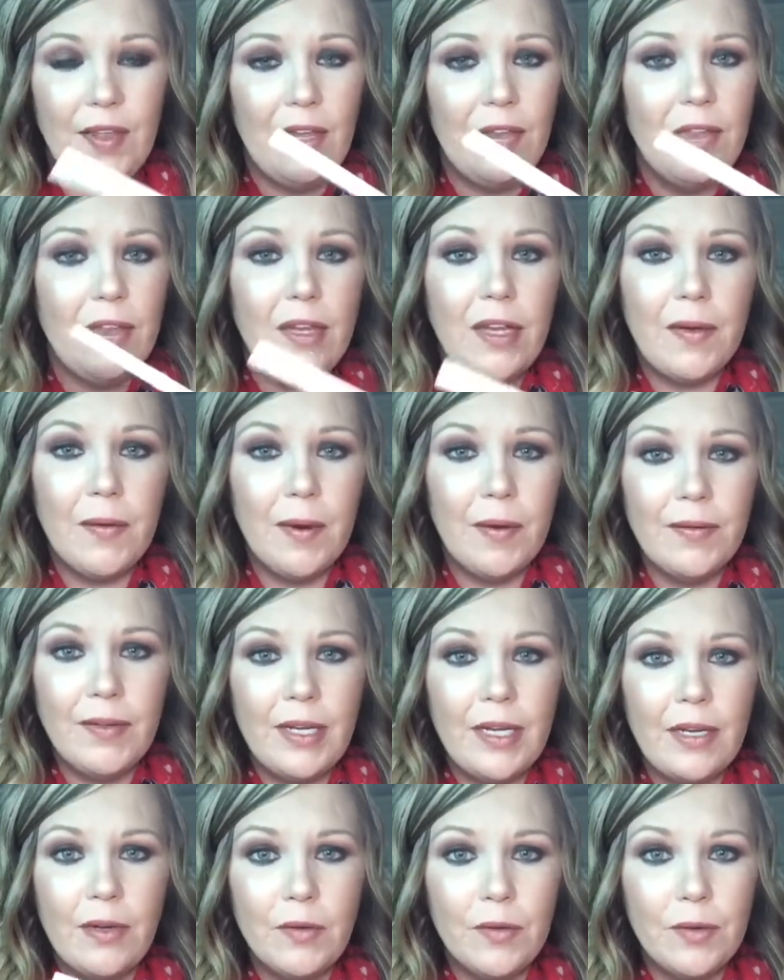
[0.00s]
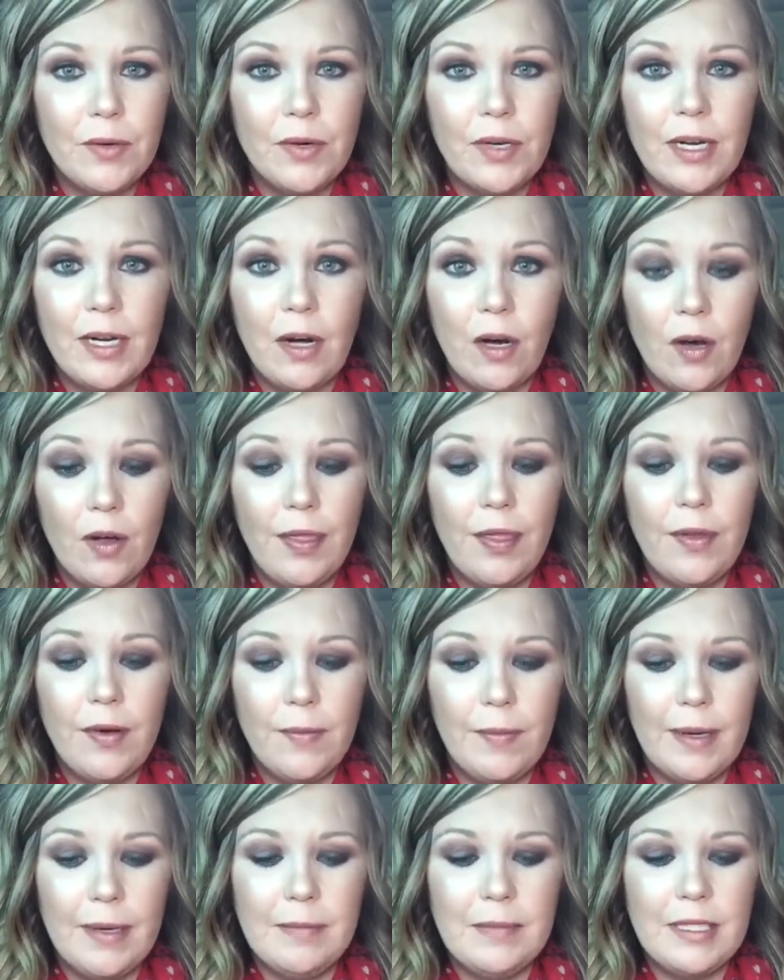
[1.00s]
think that you only can order it on
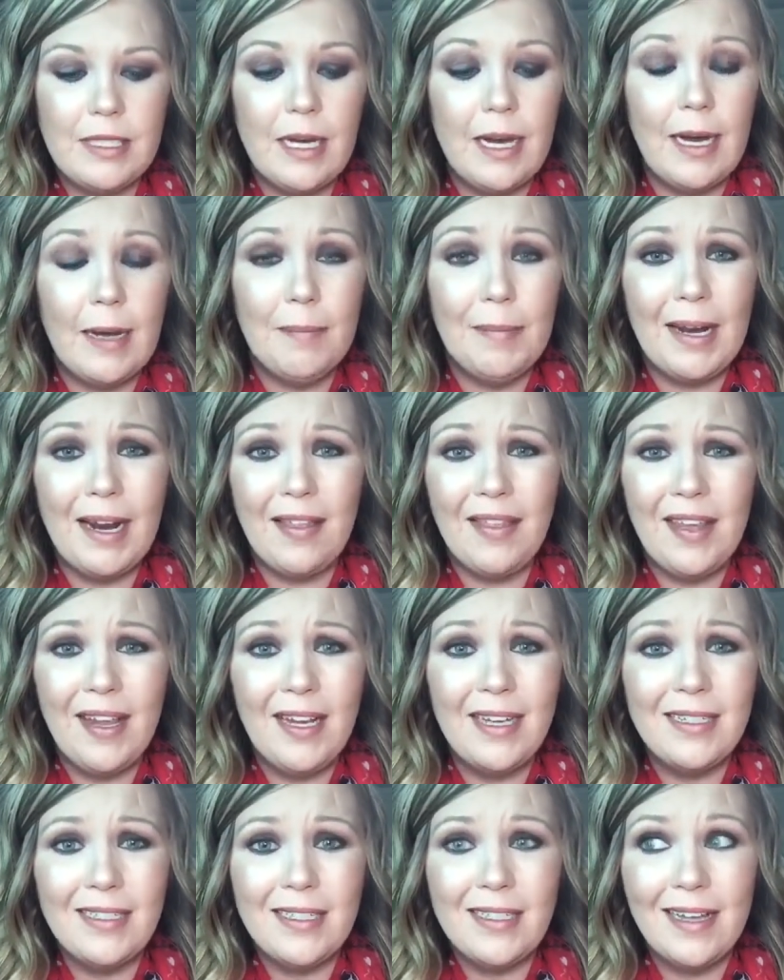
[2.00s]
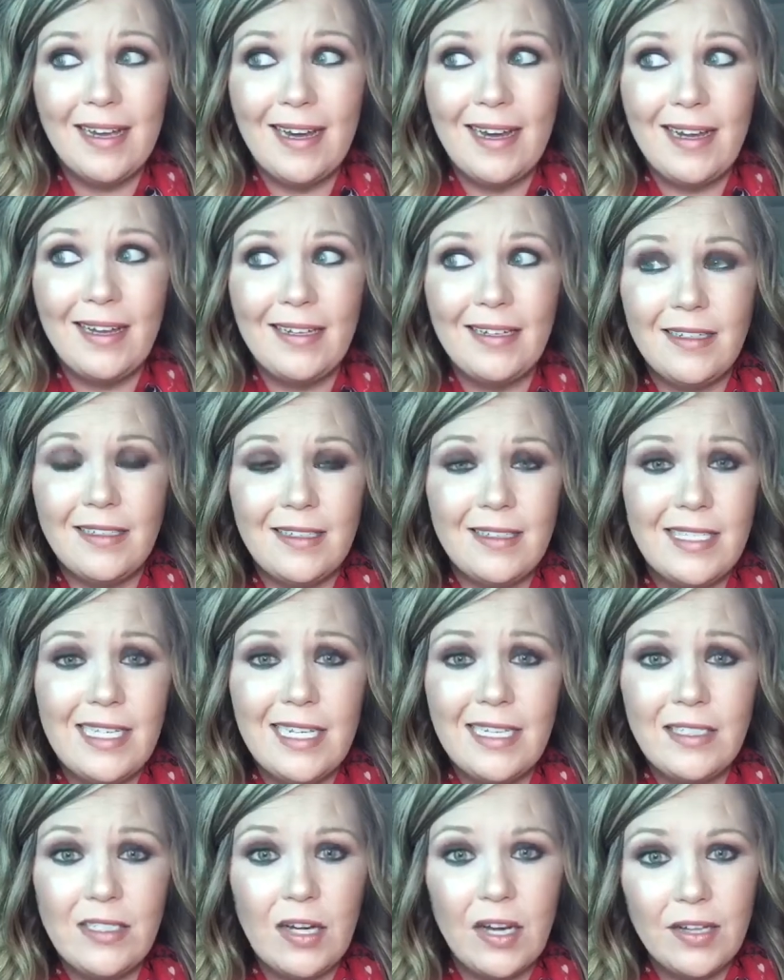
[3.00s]
their website, but I think it's like
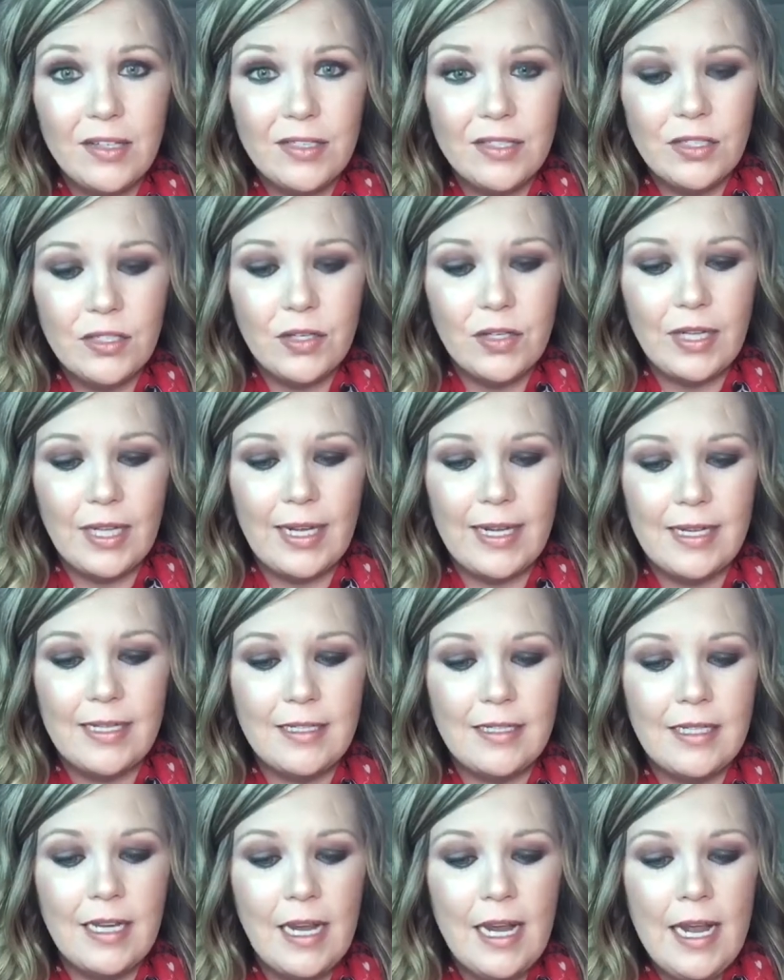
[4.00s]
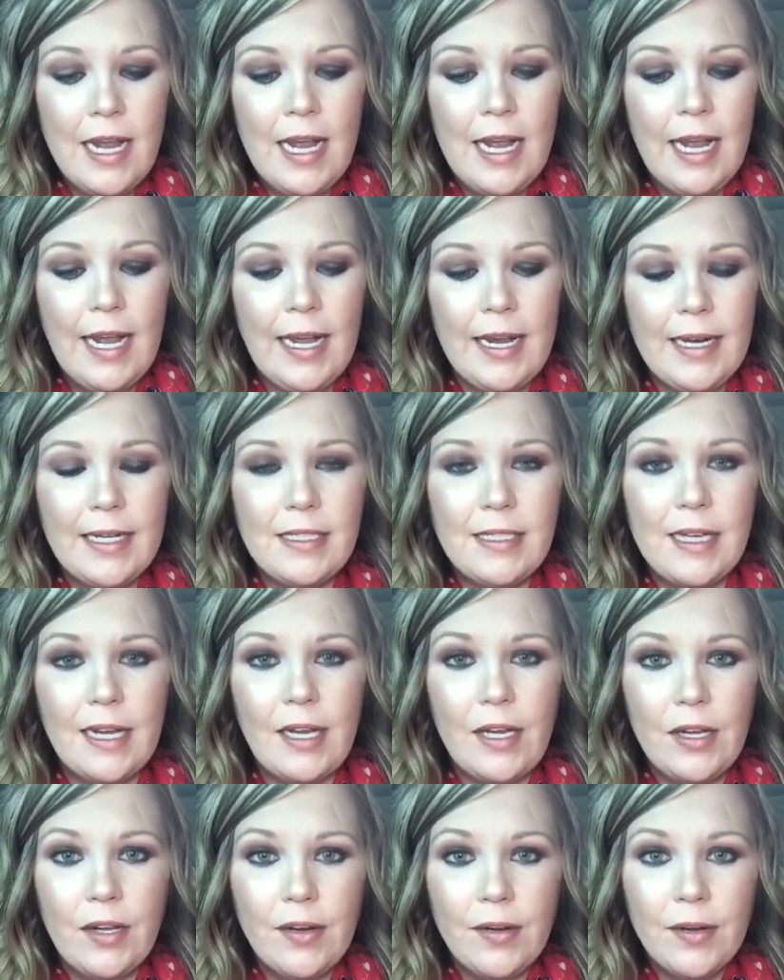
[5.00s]
$10 or less. It is a
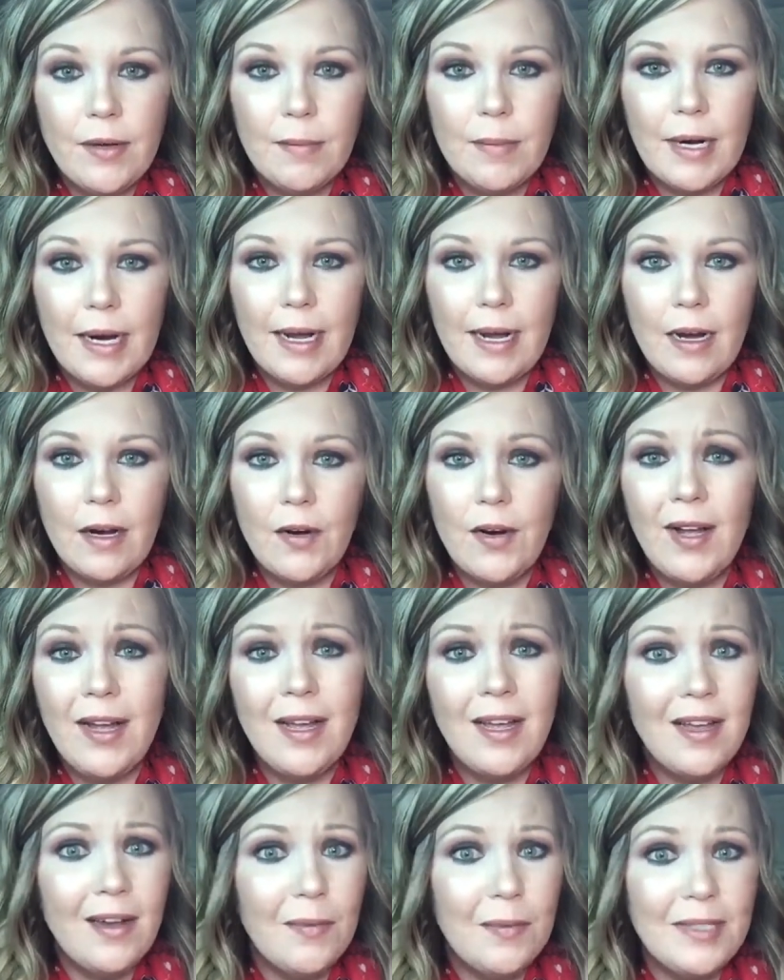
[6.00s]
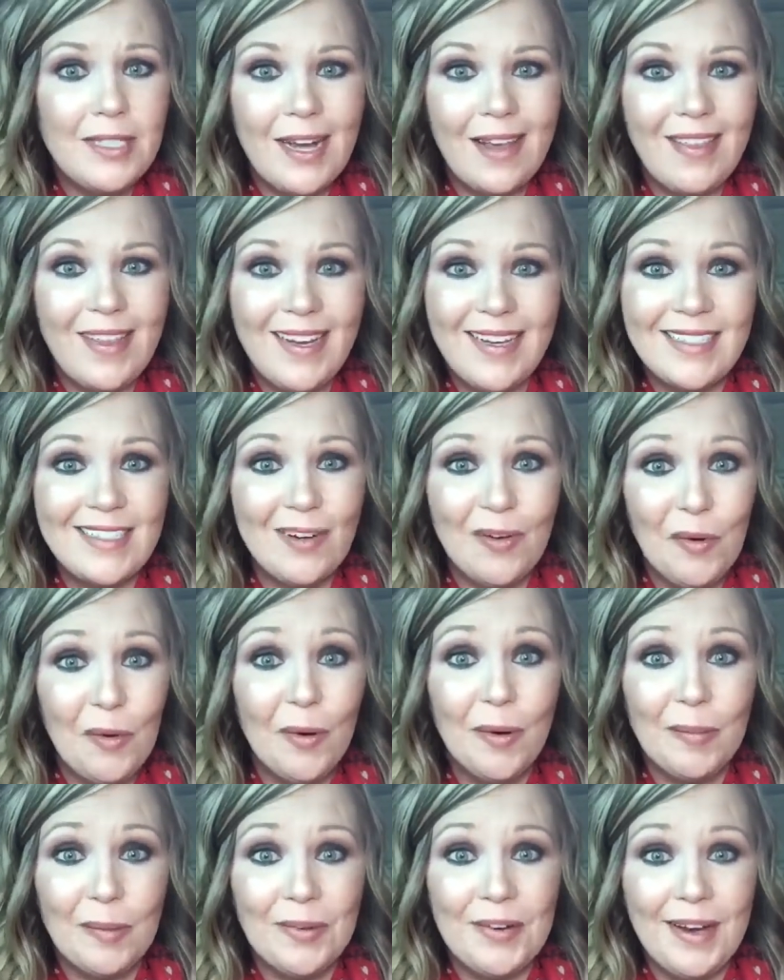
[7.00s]
unibrow, which I think is a
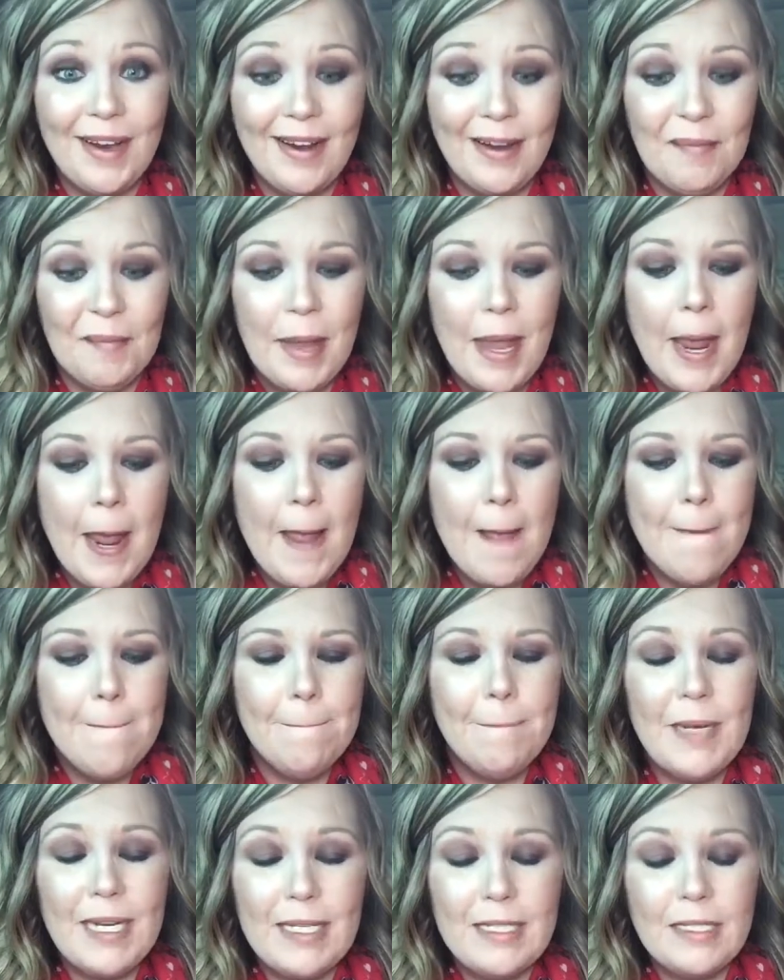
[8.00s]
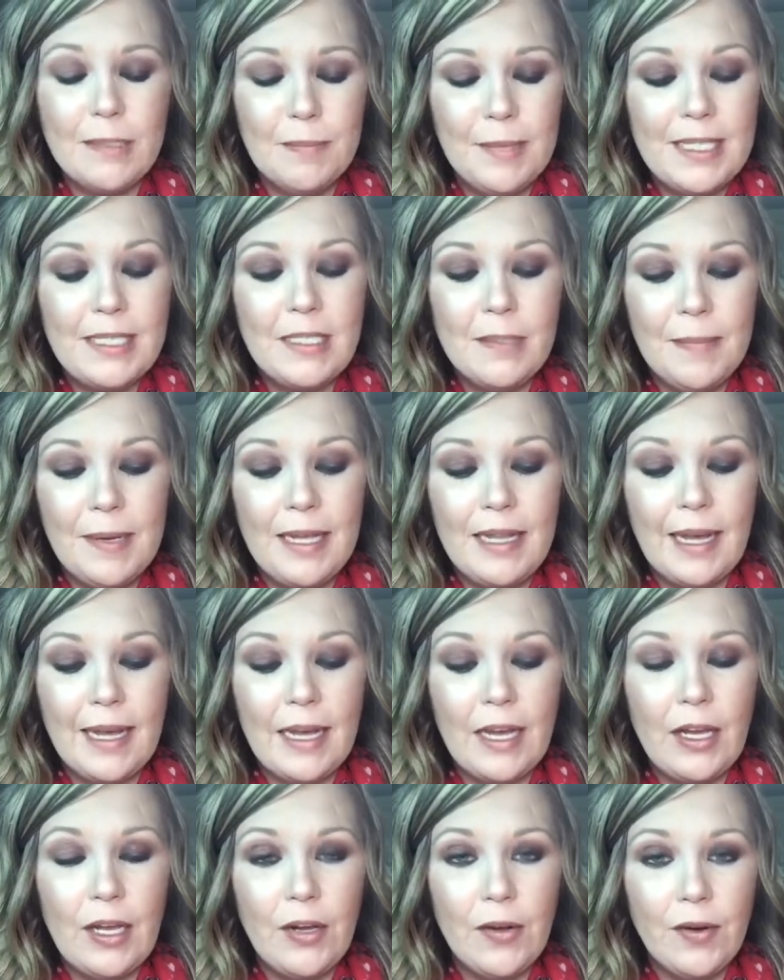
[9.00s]
horrible name, but it's meant to be
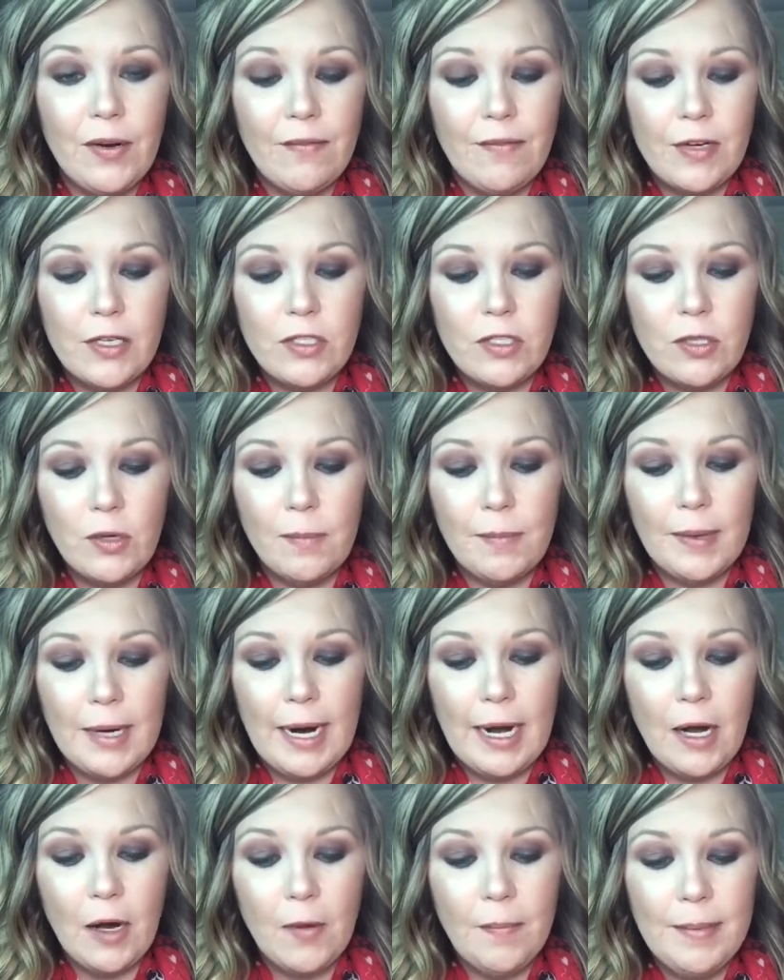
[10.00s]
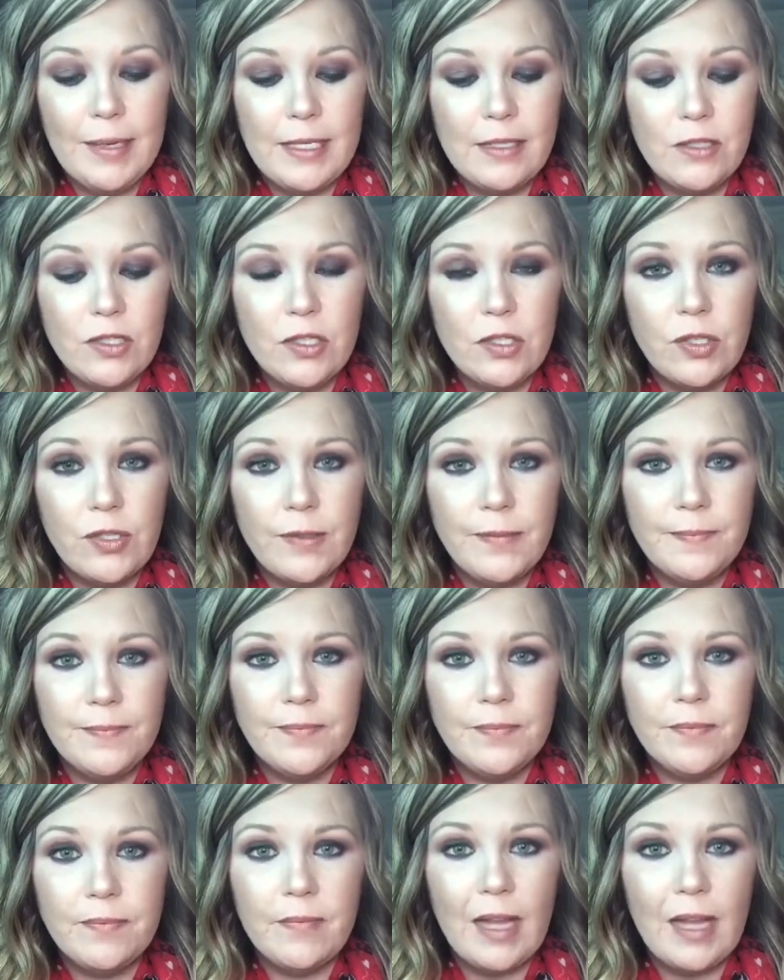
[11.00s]
like a universal brow pencil.